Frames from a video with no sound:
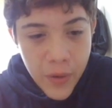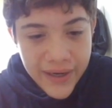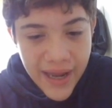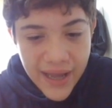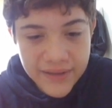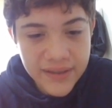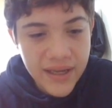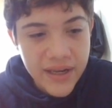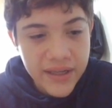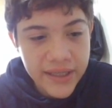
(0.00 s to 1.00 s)
We
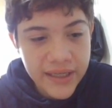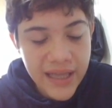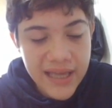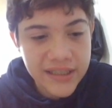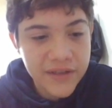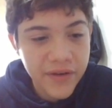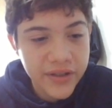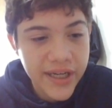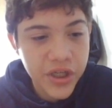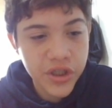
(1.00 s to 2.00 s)
get the classic
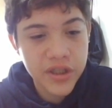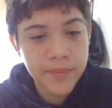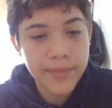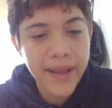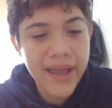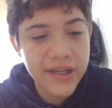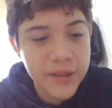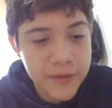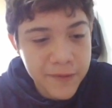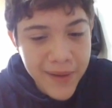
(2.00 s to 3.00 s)
variations,
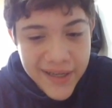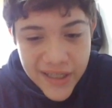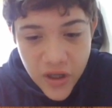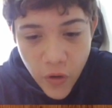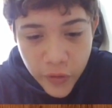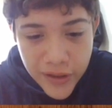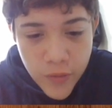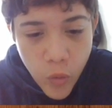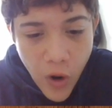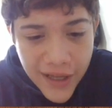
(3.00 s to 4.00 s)
players spending
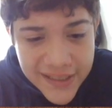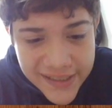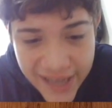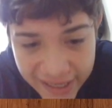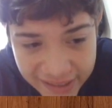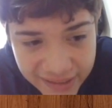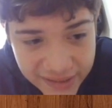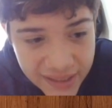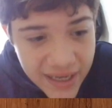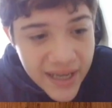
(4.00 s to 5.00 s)
only 1
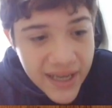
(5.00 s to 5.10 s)
second.